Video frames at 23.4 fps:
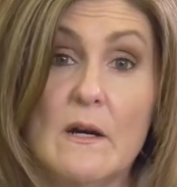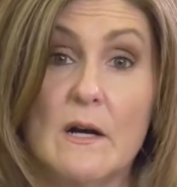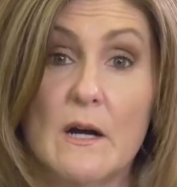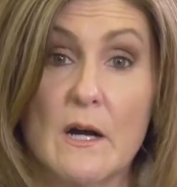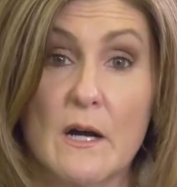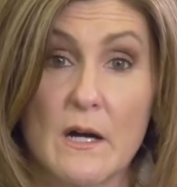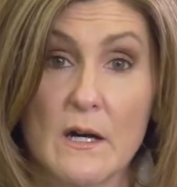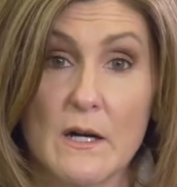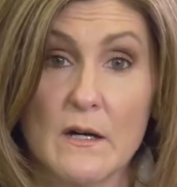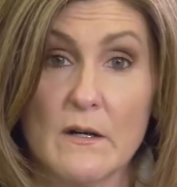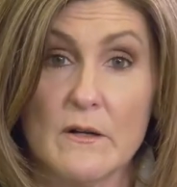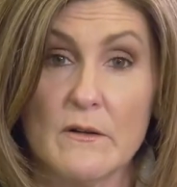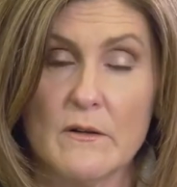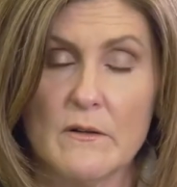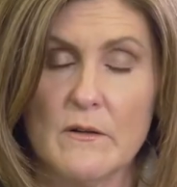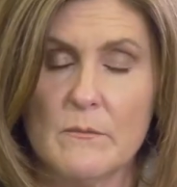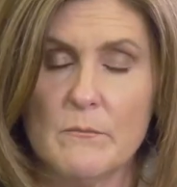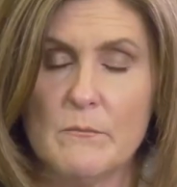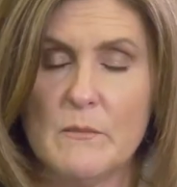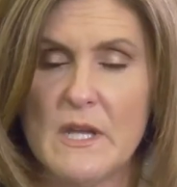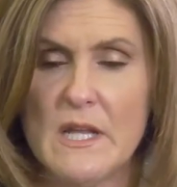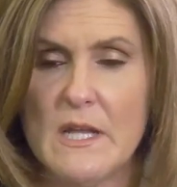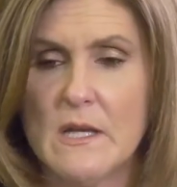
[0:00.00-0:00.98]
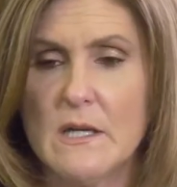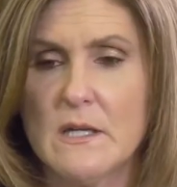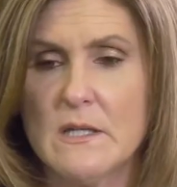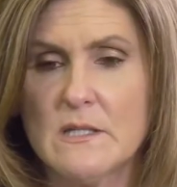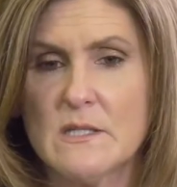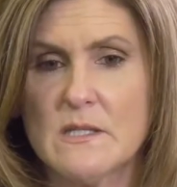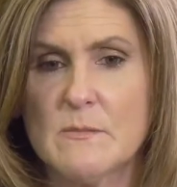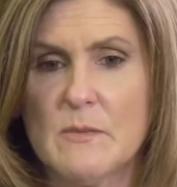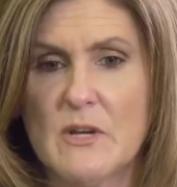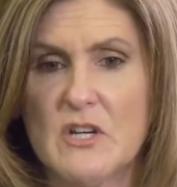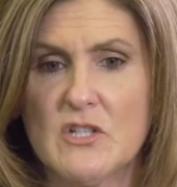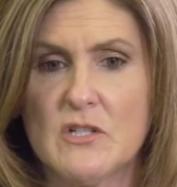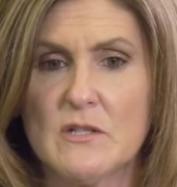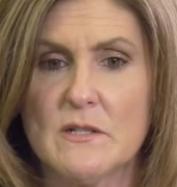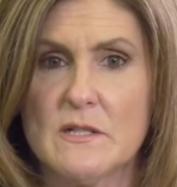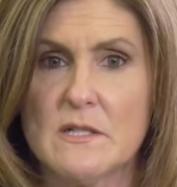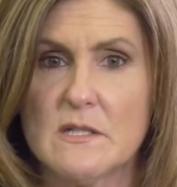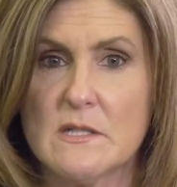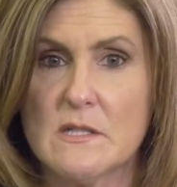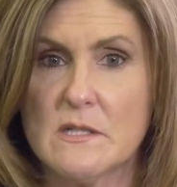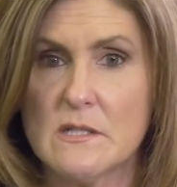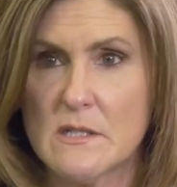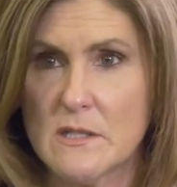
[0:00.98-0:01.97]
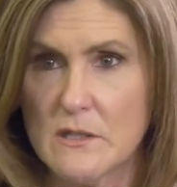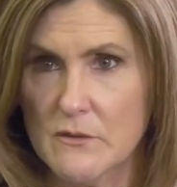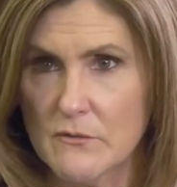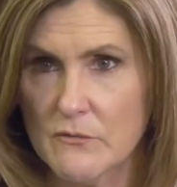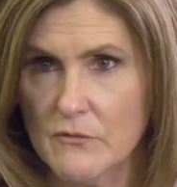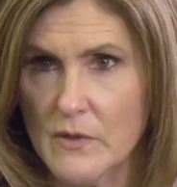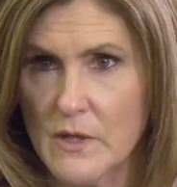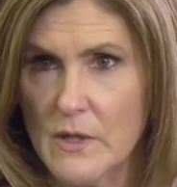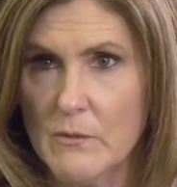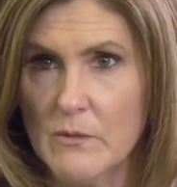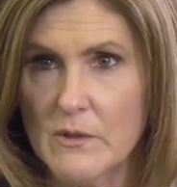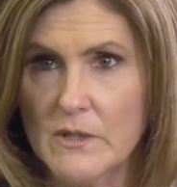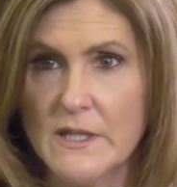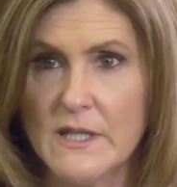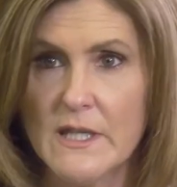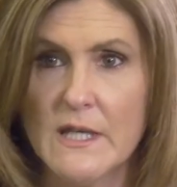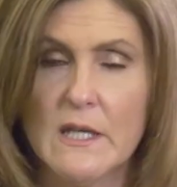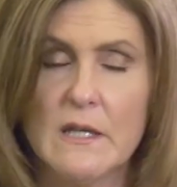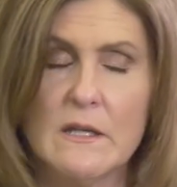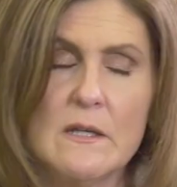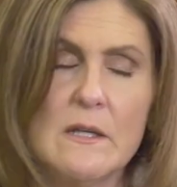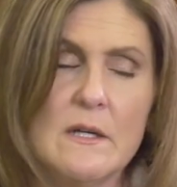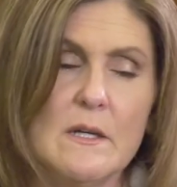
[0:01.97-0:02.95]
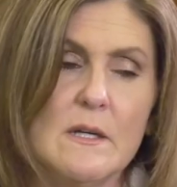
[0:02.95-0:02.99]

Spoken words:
Our media specialist is here frequently.